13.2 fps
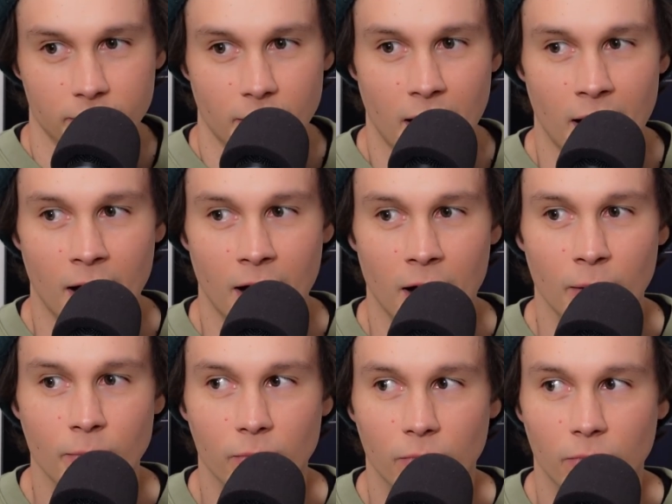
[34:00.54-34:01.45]

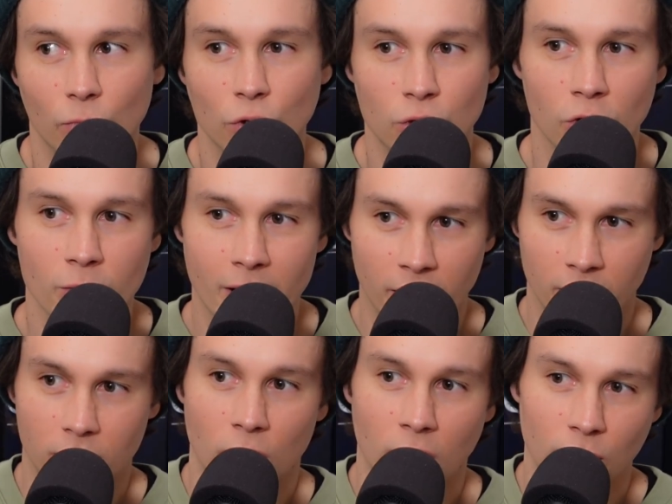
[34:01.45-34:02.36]
Um, we are talking about
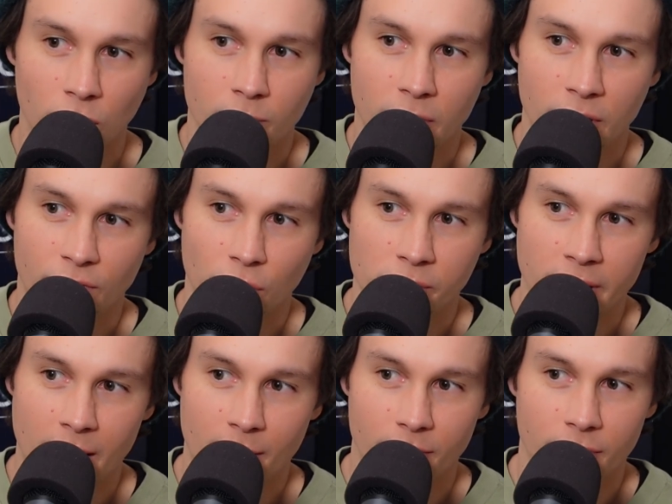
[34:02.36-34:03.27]
the Collingwood midfield
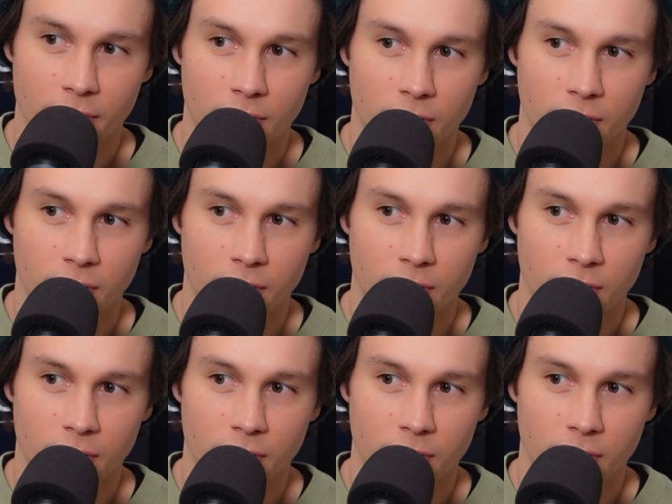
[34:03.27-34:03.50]
depth